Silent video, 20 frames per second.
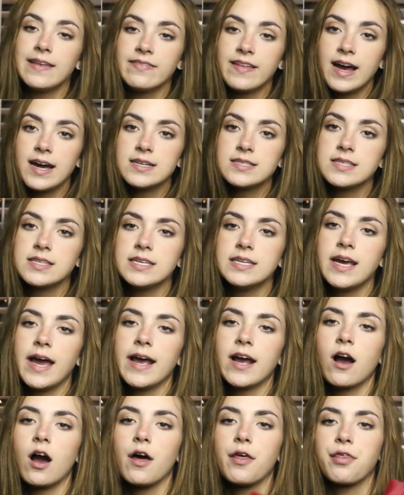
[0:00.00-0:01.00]
And lastly,
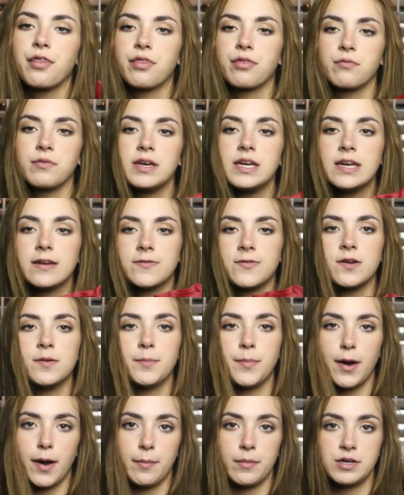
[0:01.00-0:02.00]
I got three
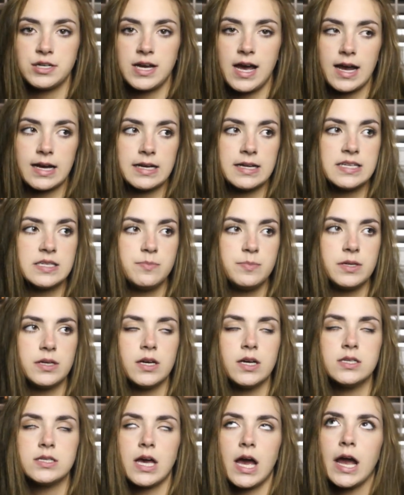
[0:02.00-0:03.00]
different bomber jackets
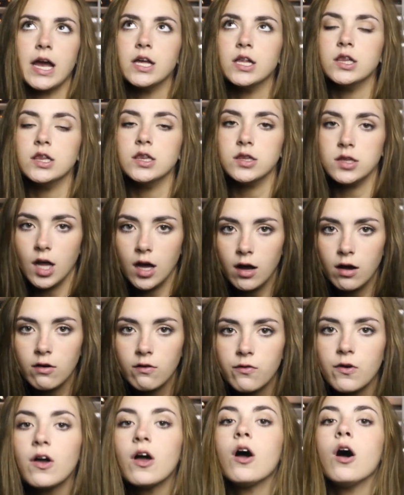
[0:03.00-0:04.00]
because I
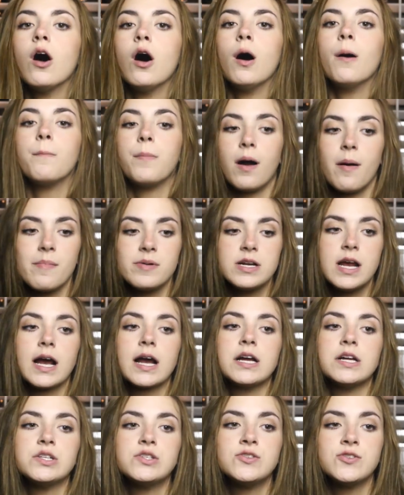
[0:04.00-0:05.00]
love bomber
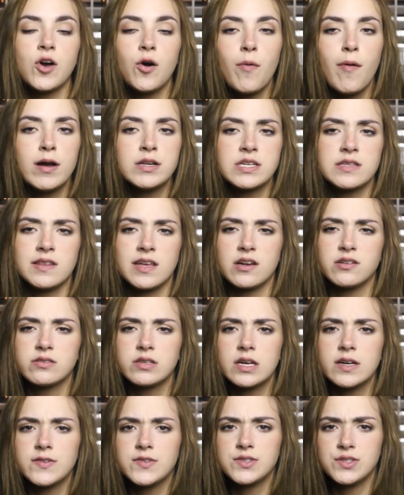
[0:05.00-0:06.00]
jackets so much and they
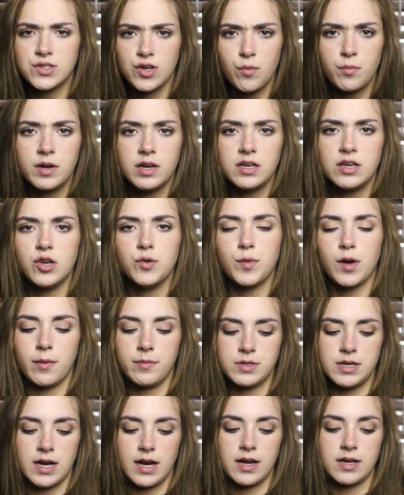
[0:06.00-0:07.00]
also have so many cute
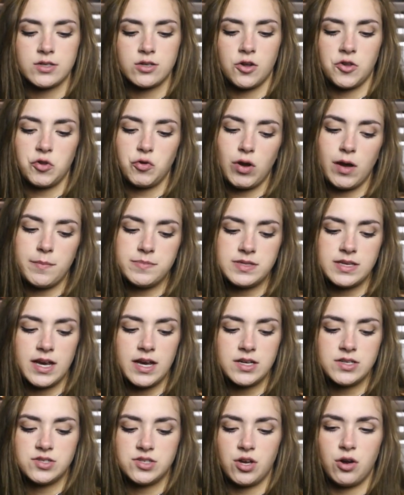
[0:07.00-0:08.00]
bomber jackets on the
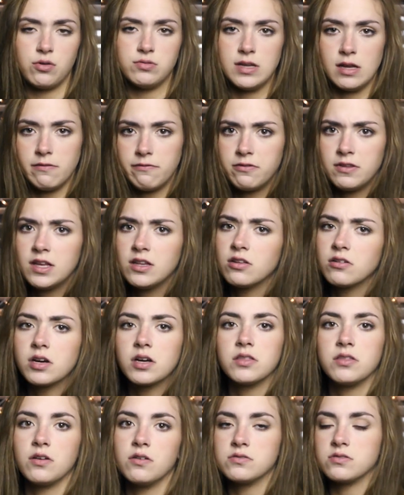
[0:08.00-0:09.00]
website so definitely
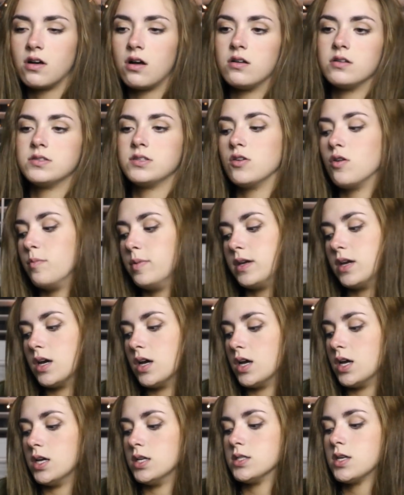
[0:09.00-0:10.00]
look at those also
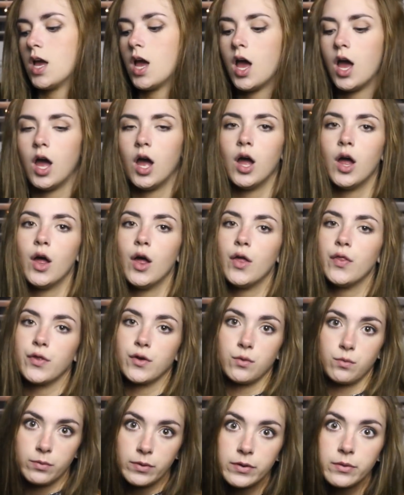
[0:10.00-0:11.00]
because
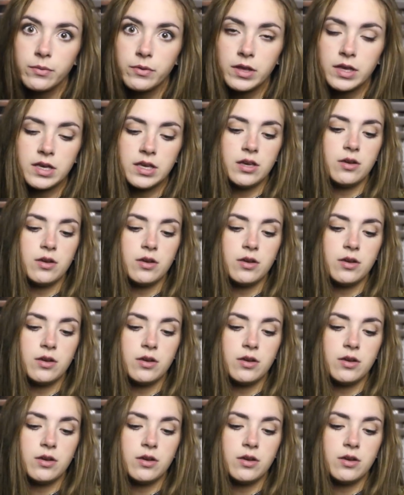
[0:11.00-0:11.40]
they're really, really